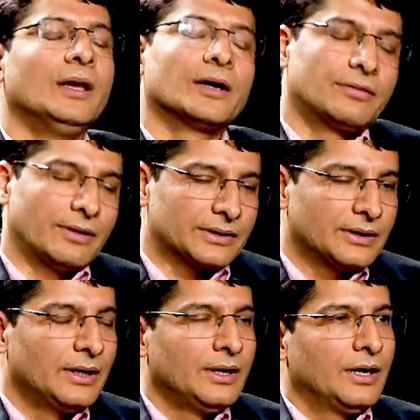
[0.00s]
Correct.
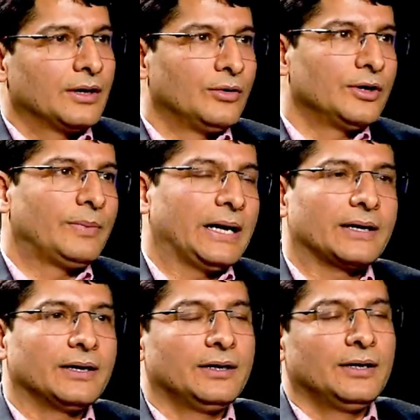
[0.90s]
Going
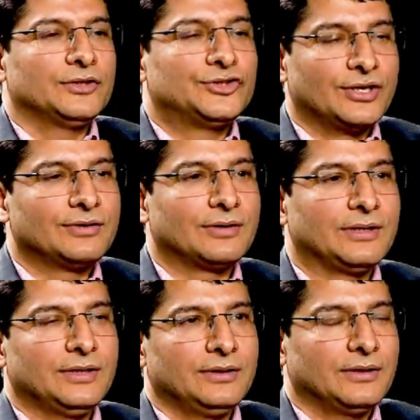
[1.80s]
back,
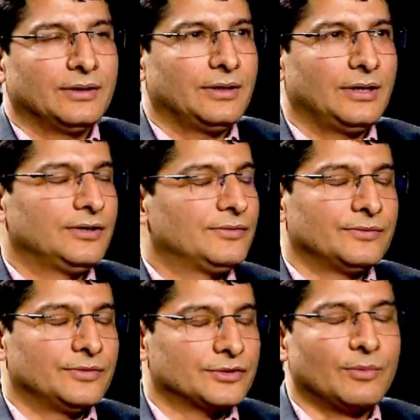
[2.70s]
generally in
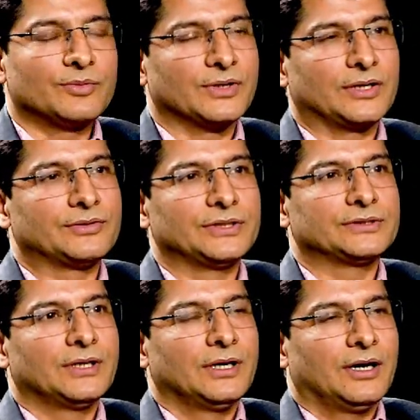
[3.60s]
some of the
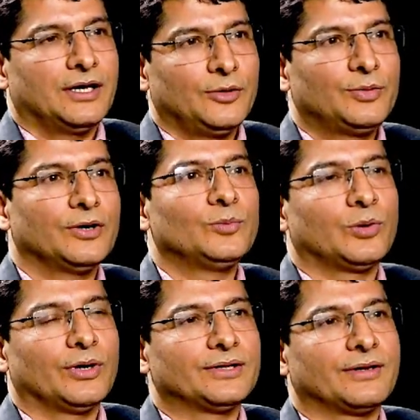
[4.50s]
countries, if you're
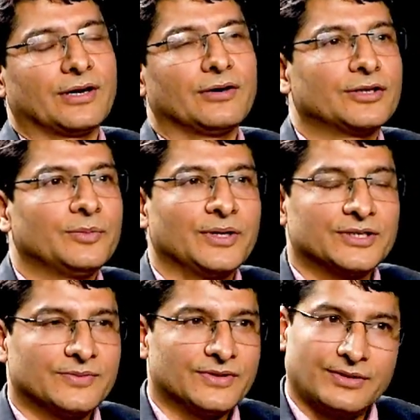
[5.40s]
employee, the record keeping
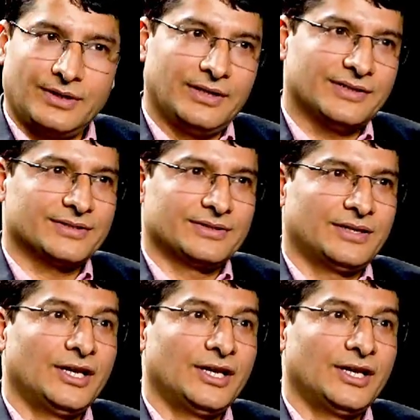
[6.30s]
is for 3 years.